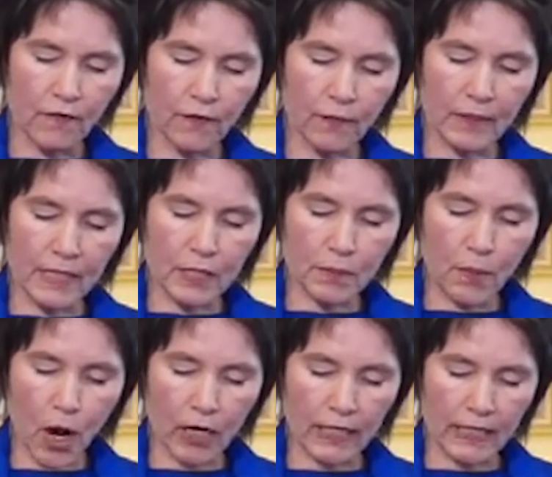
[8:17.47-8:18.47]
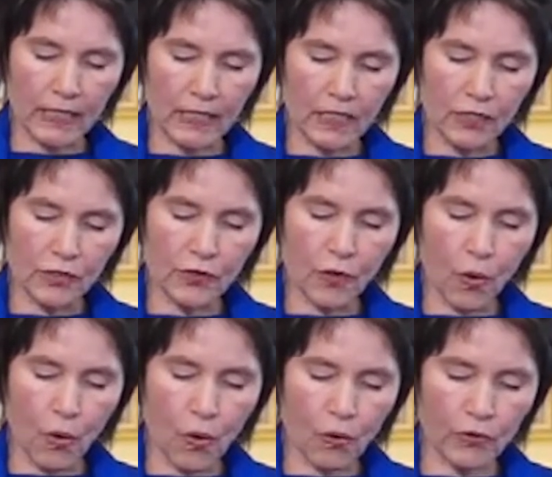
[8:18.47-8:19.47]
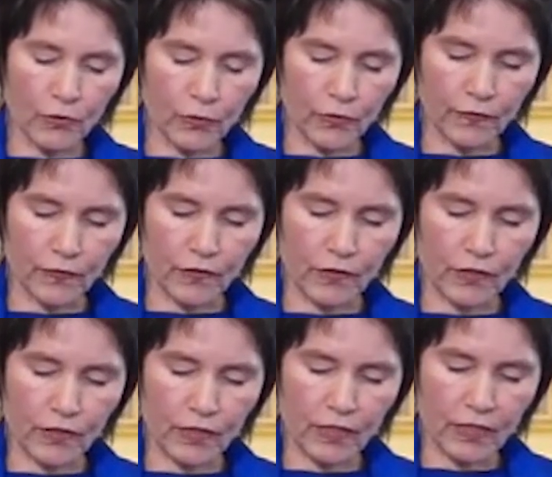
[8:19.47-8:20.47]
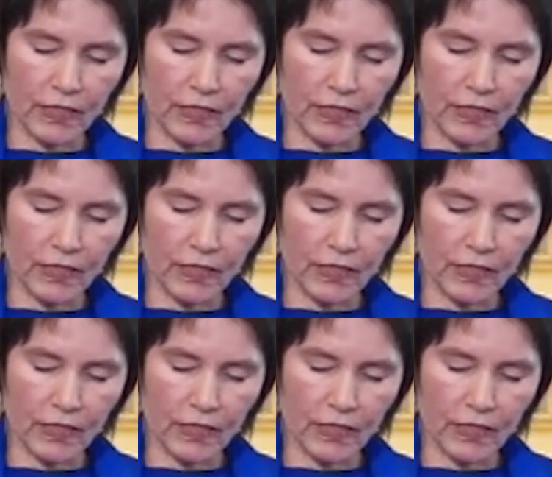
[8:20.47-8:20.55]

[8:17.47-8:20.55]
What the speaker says: from this body to the whole universe.